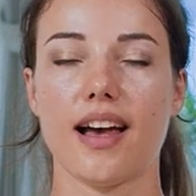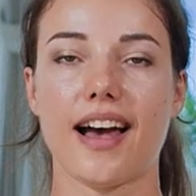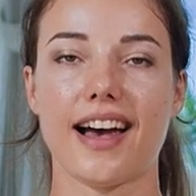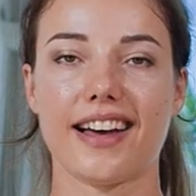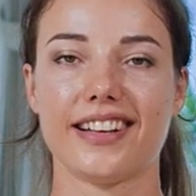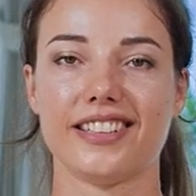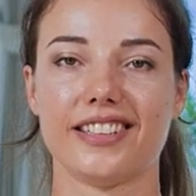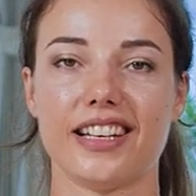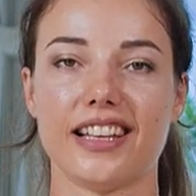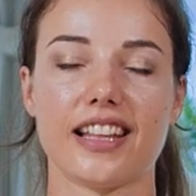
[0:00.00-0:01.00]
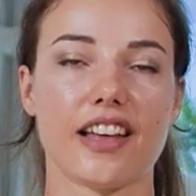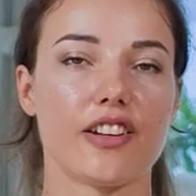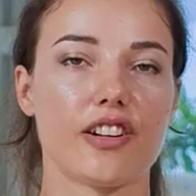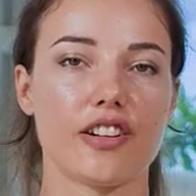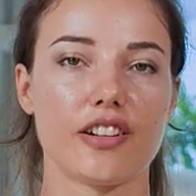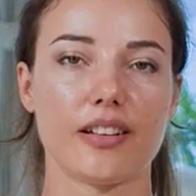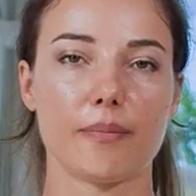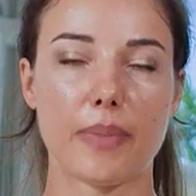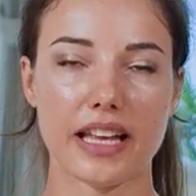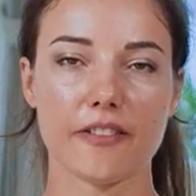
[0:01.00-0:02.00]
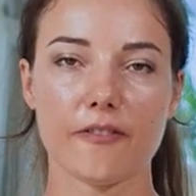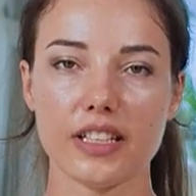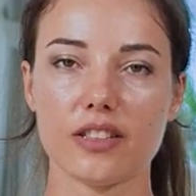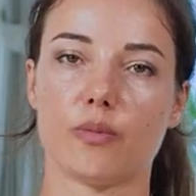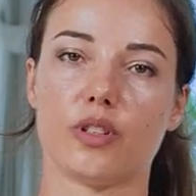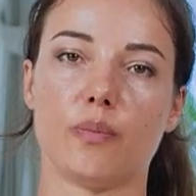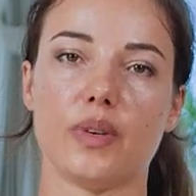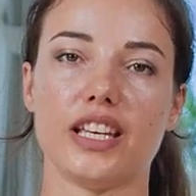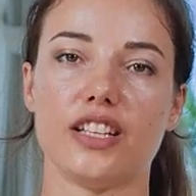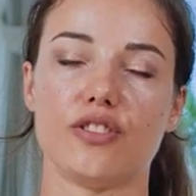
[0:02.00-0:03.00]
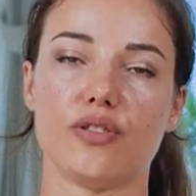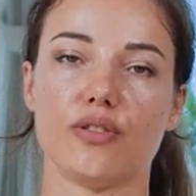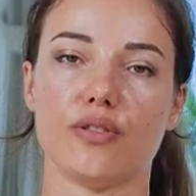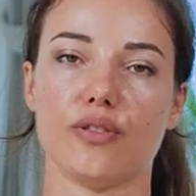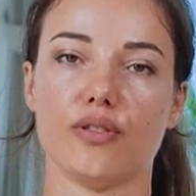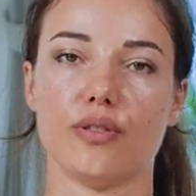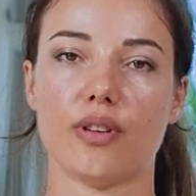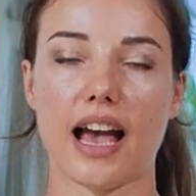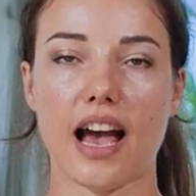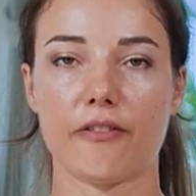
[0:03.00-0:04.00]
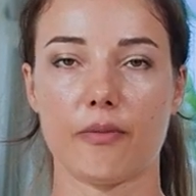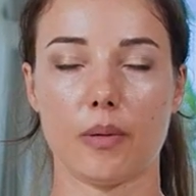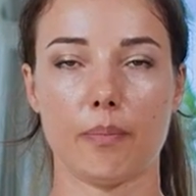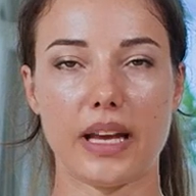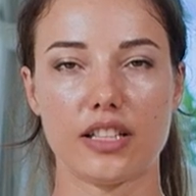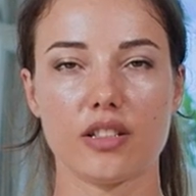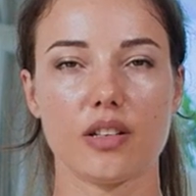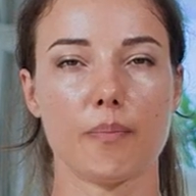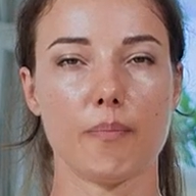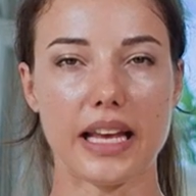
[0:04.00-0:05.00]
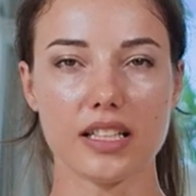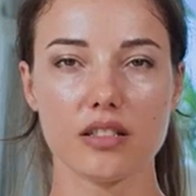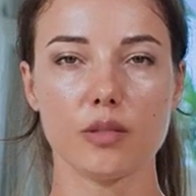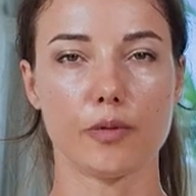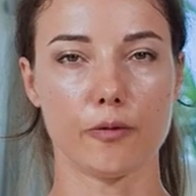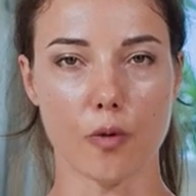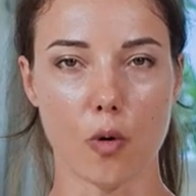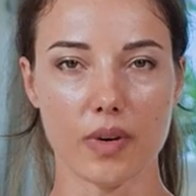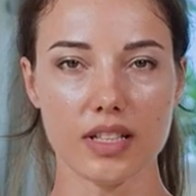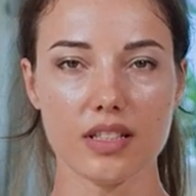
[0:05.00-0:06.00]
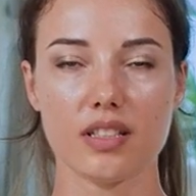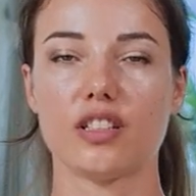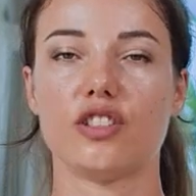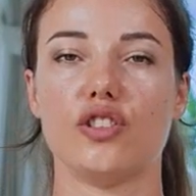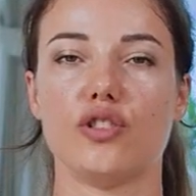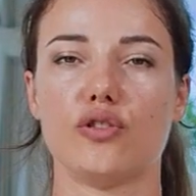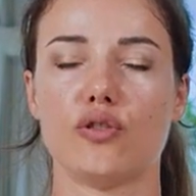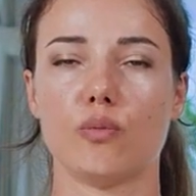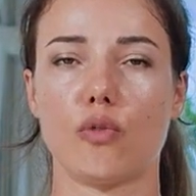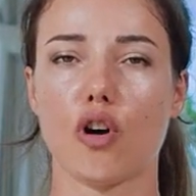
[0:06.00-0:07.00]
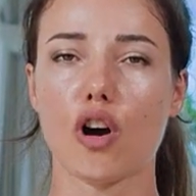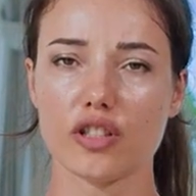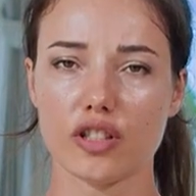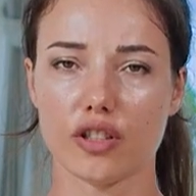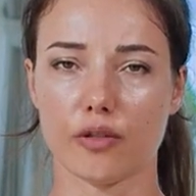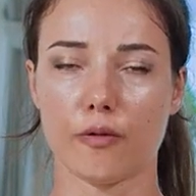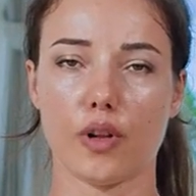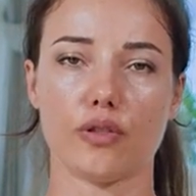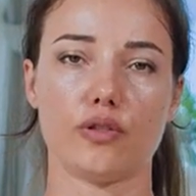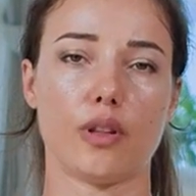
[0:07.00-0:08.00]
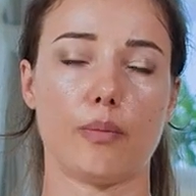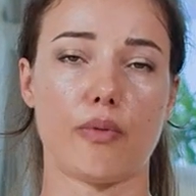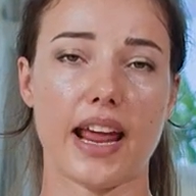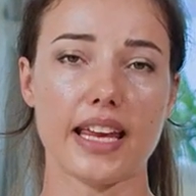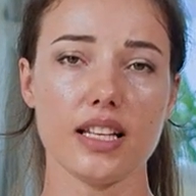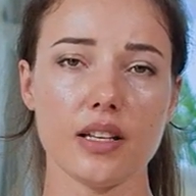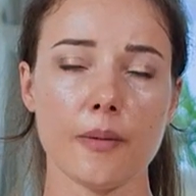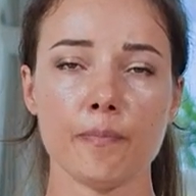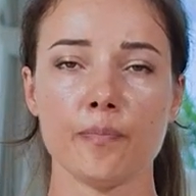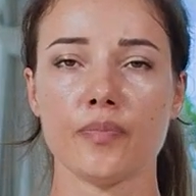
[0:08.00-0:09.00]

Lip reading: And another benefit would be to have better mental performance due to more oxygen flow to the brain